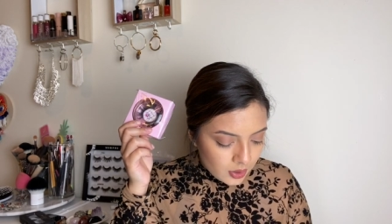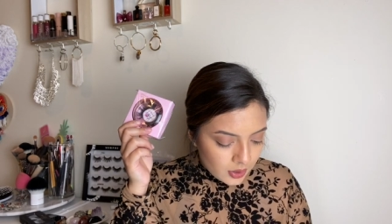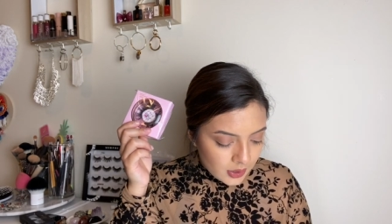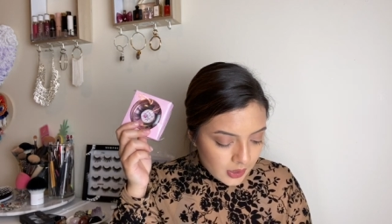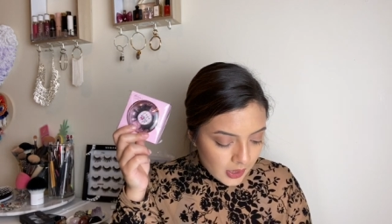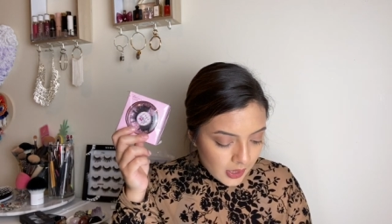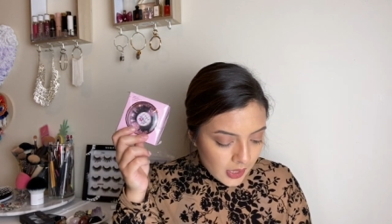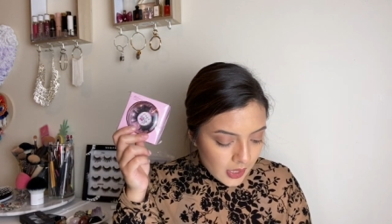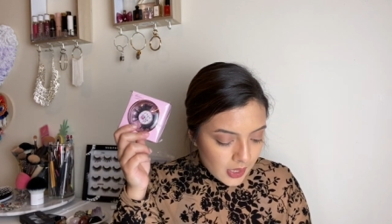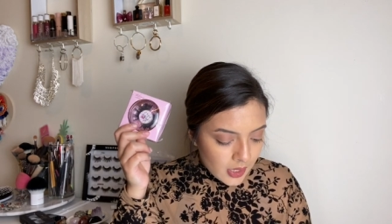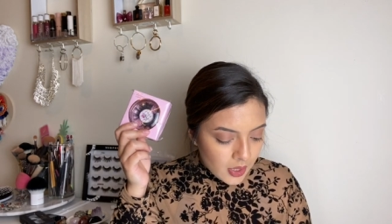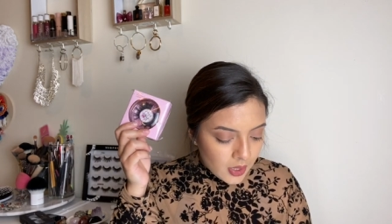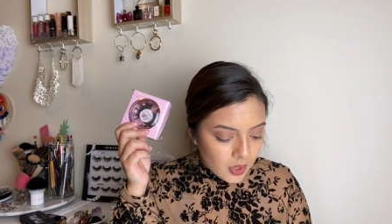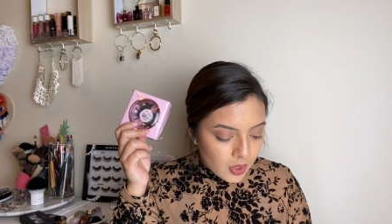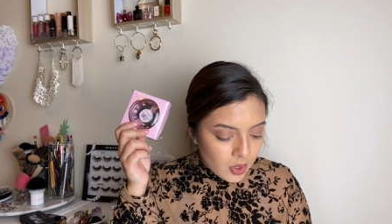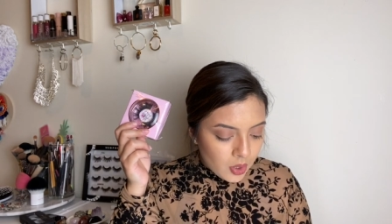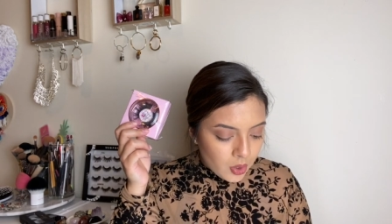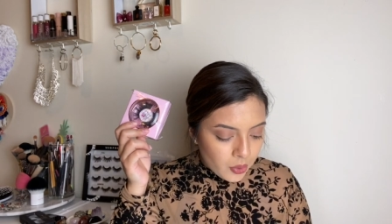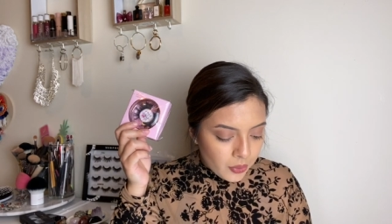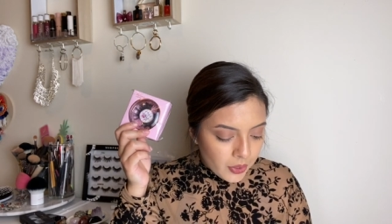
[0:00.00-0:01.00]
D
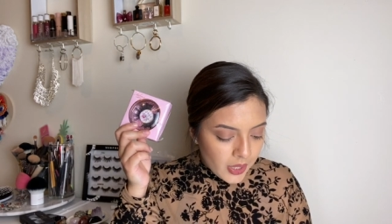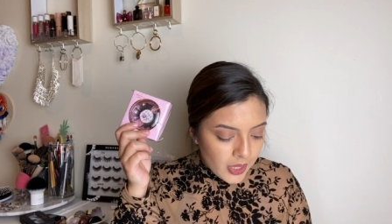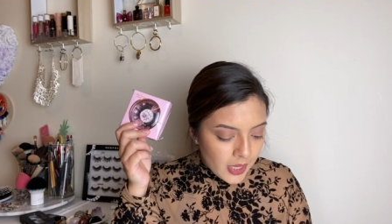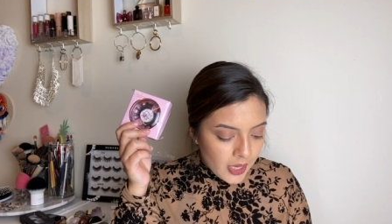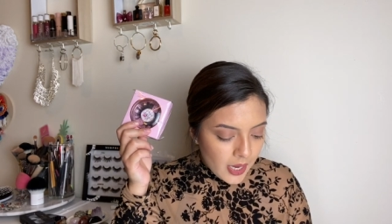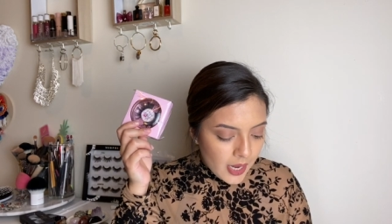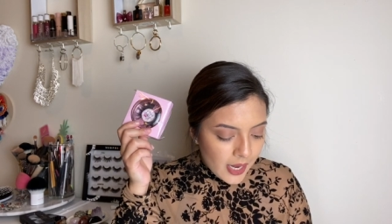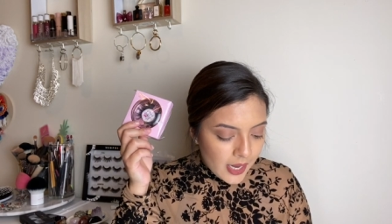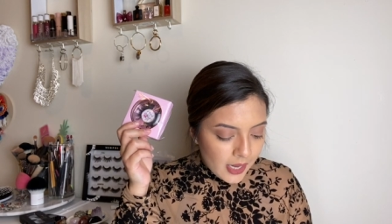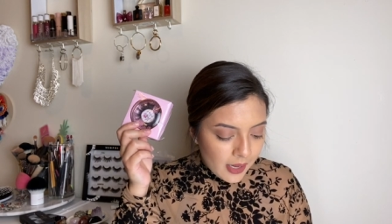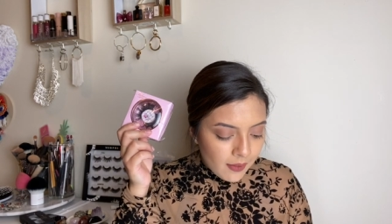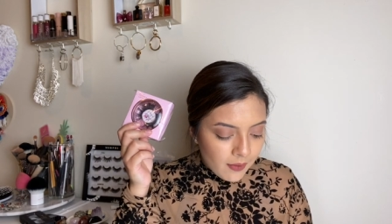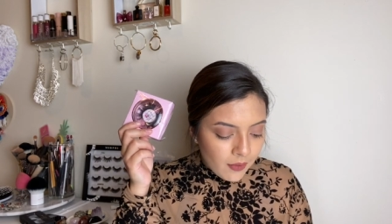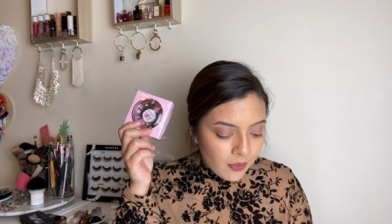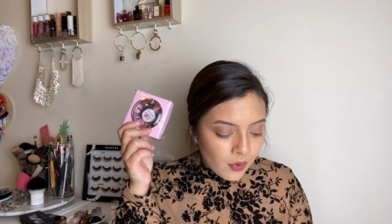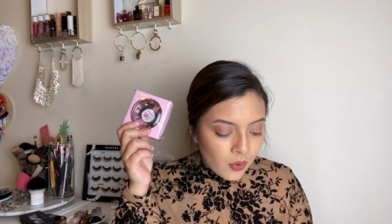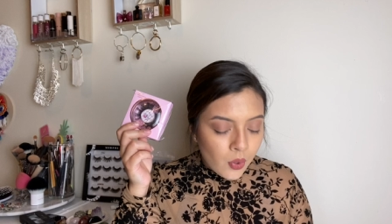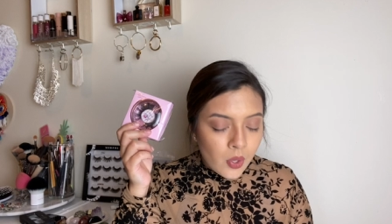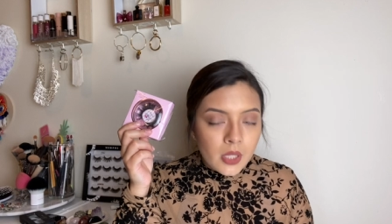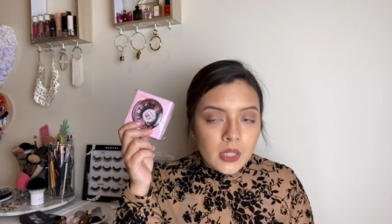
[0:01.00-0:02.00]
three
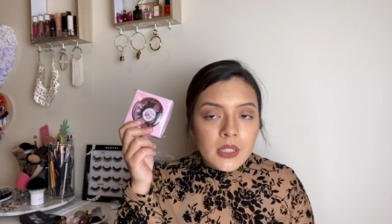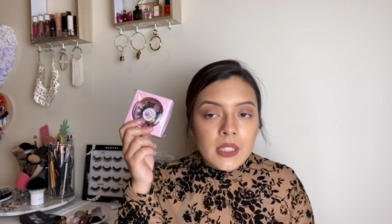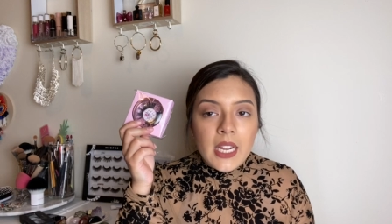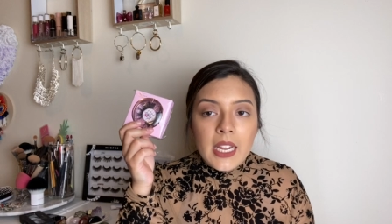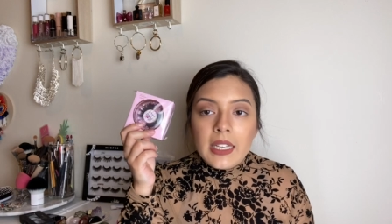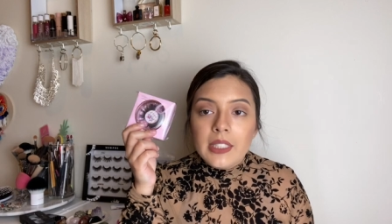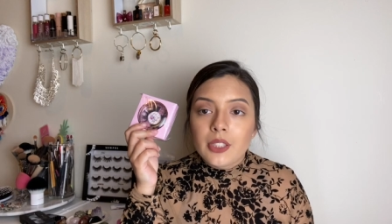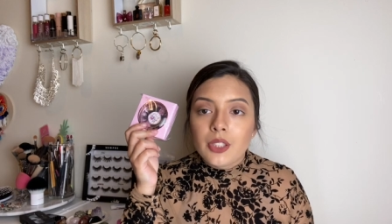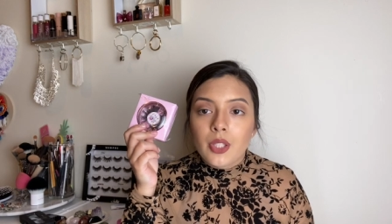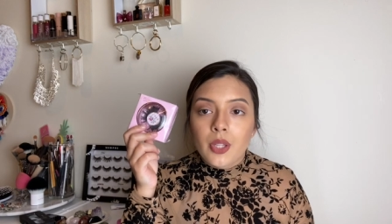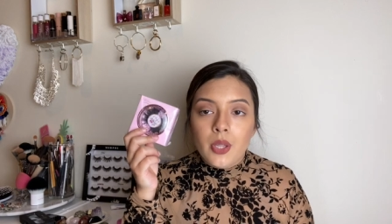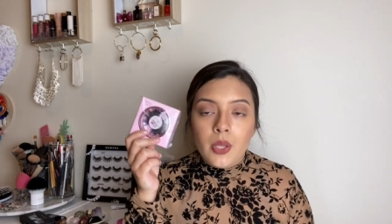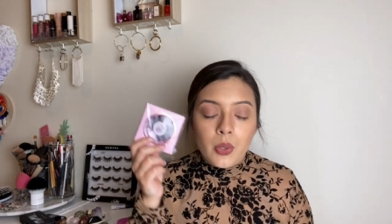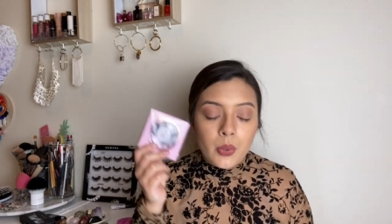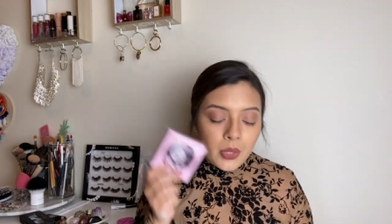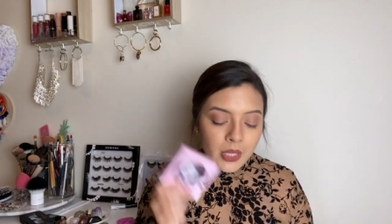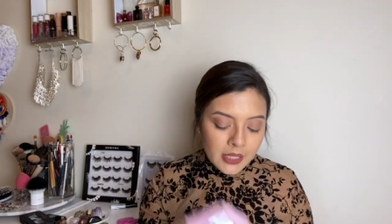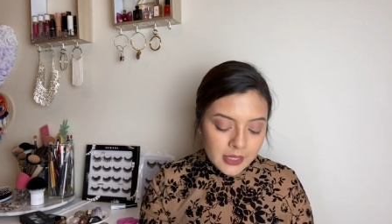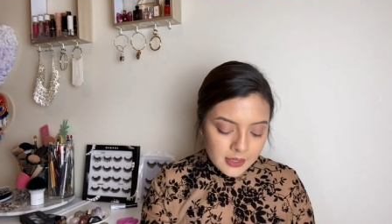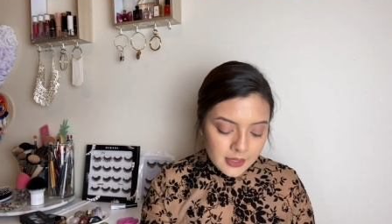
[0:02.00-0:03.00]
eighty-four dash three